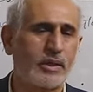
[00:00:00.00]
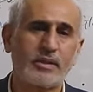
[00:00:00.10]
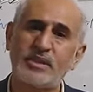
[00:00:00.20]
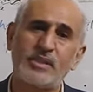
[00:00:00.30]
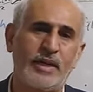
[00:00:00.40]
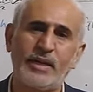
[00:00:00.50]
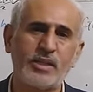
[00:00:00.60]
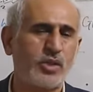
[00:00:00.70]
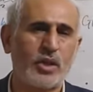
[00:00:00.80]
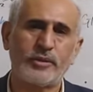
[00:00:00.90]
but this lead
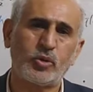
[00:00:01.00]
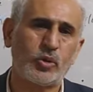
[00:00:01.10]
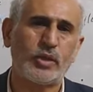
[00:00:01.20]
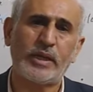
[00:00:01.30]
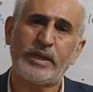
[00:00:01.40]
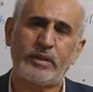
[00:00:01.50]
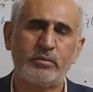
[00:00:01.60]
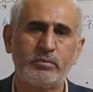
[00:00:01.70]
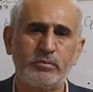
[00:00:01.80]
is not good again.